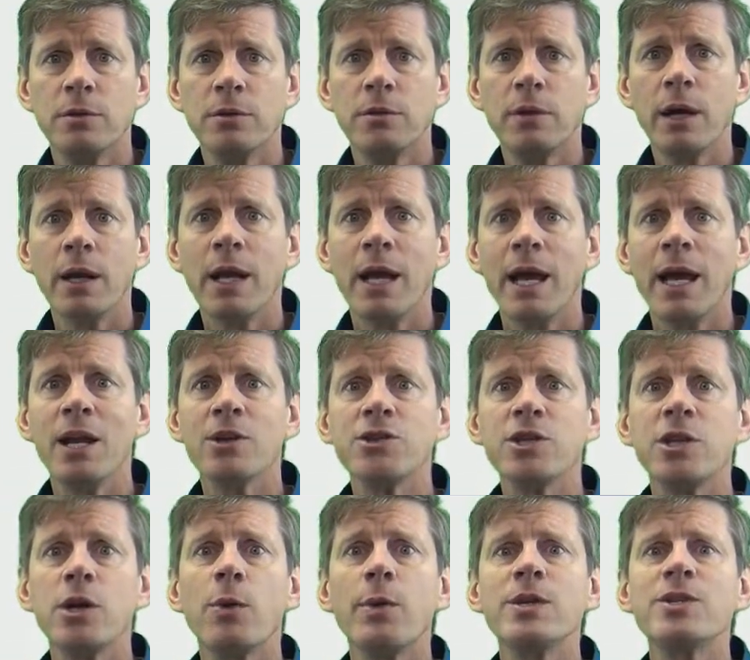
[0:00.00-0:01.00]
Right? He
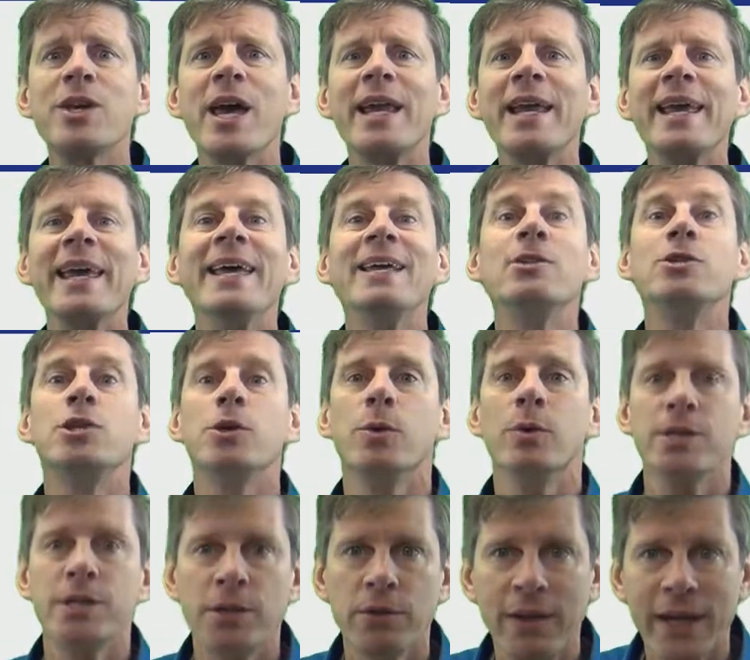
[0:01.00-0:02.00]
doesn't know what he's getting into
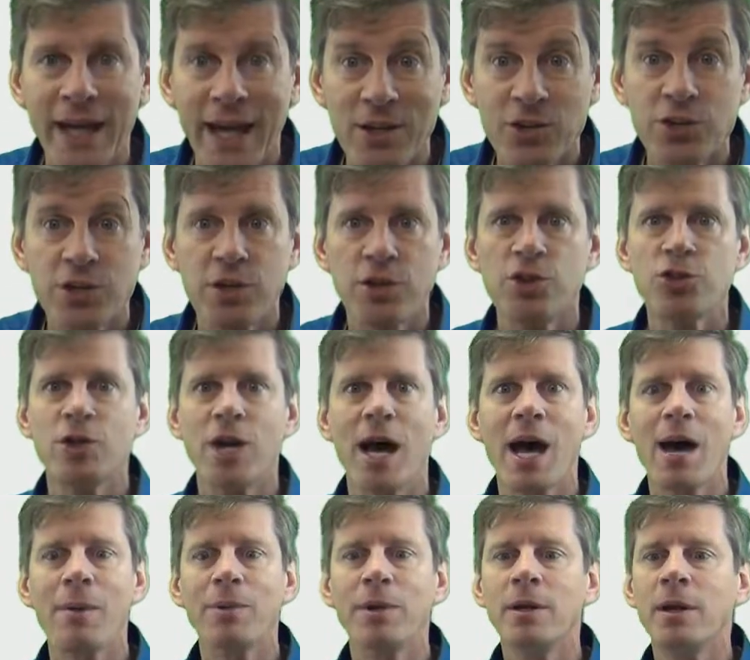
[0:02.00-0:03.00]
until he gets to the
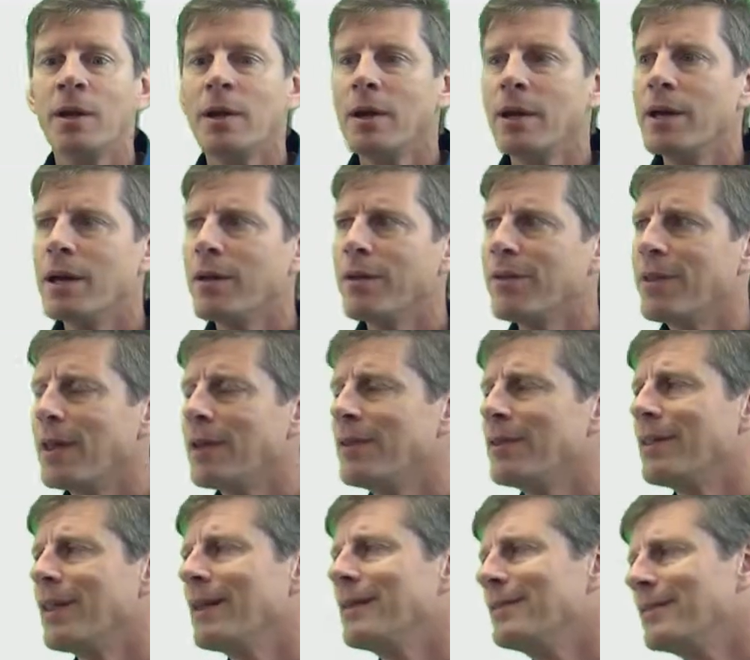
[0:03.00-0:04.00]
job, and
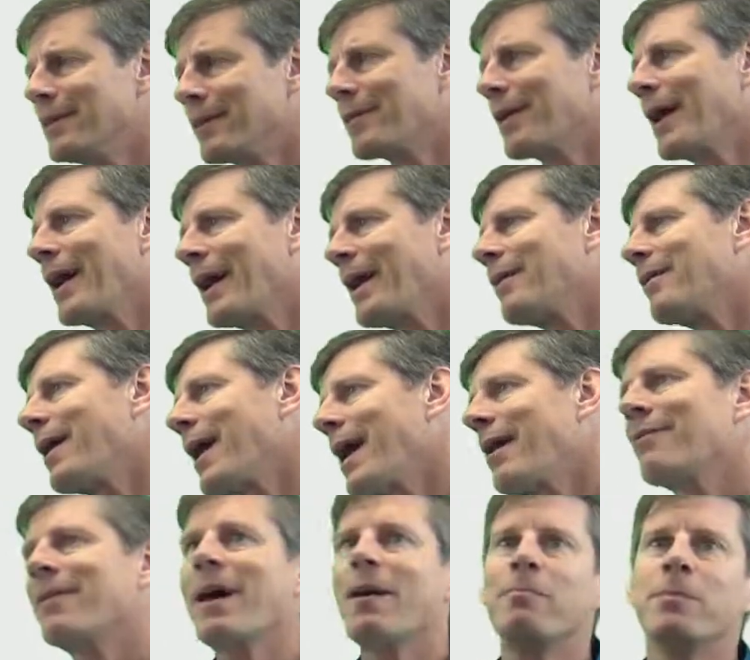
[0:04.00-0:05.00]
then okay, I don't
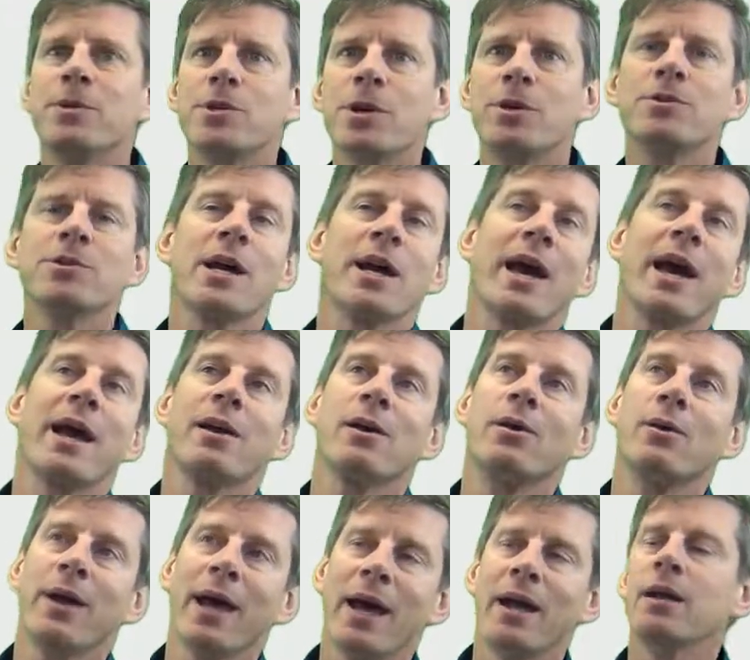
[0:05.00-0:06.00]
have that material, so I got to
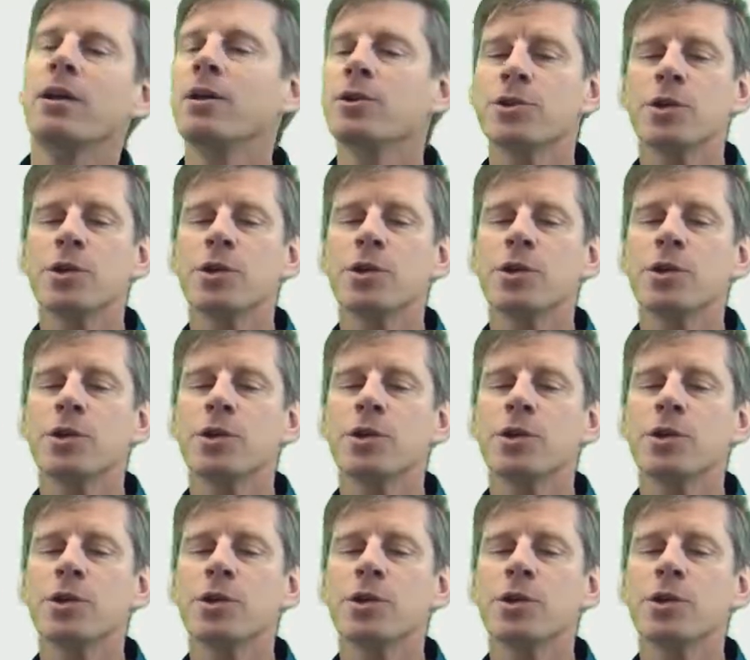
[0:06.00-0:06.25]
go get it.